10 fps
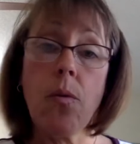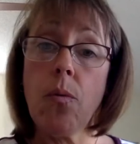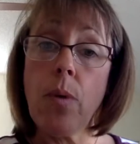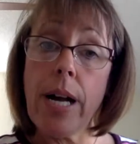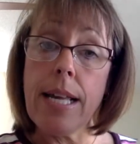
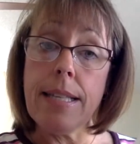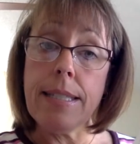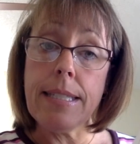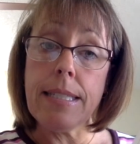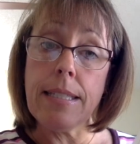was
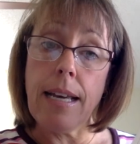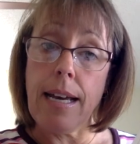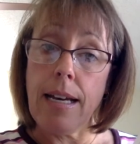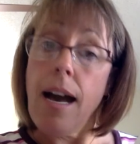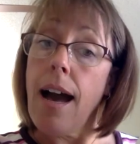
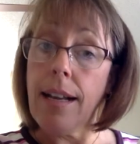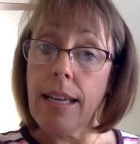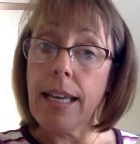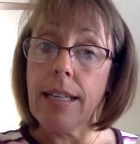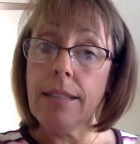
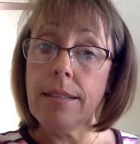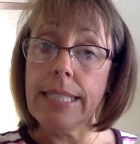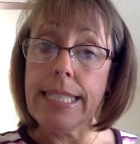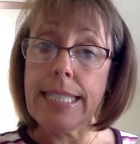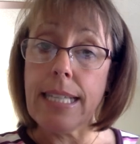hugging
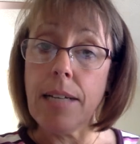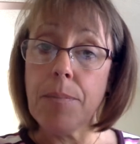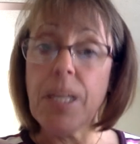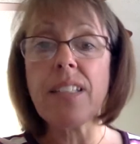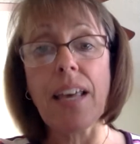Lisa,
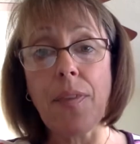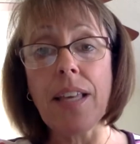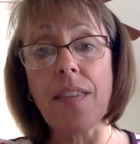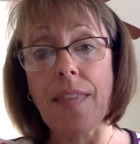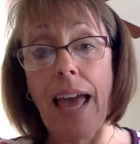because I
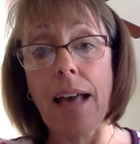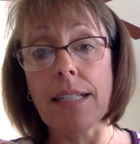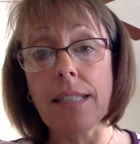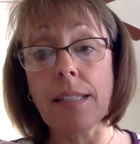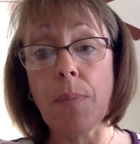think that that
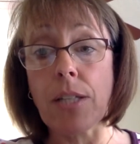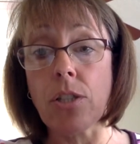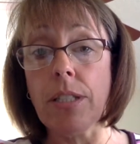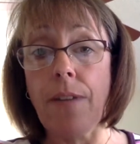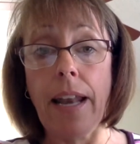is a
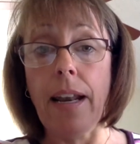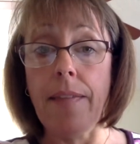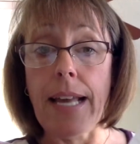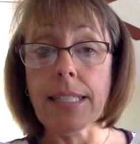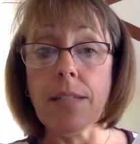special event and
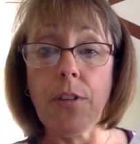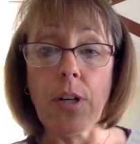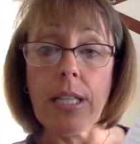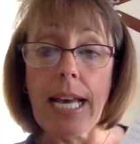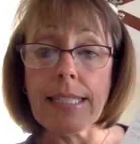that's the
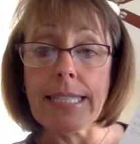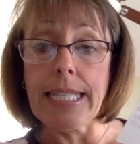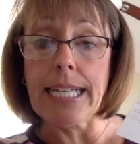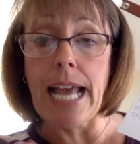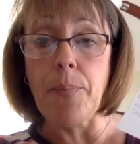very last thing
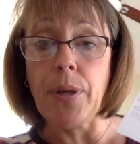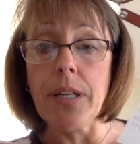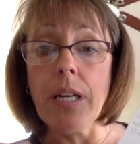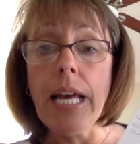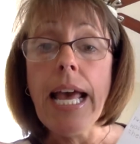that happened.
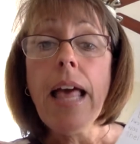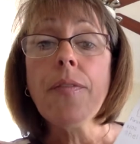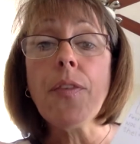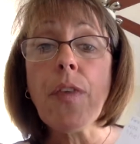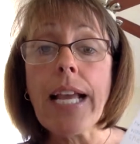
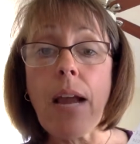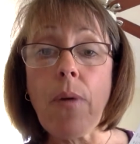The thing I